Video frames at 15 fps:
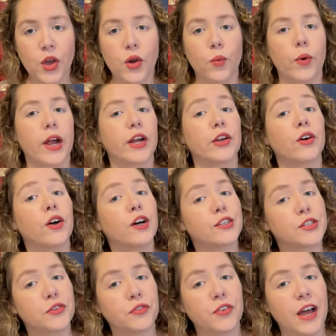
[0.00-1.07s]
where you'll
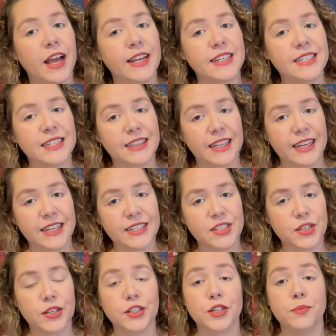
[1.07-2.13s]
also find links
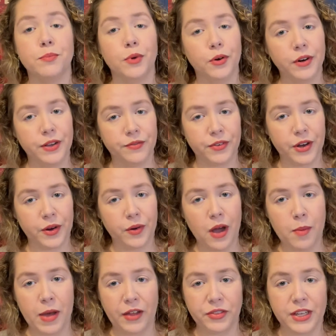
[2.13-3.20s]
to more info
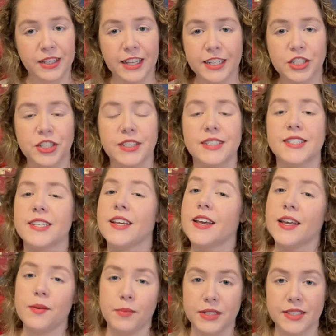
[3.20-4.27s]
about the elections
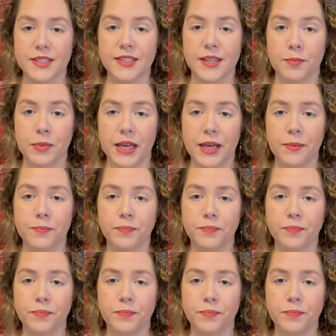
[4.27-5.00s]
in Mississippi.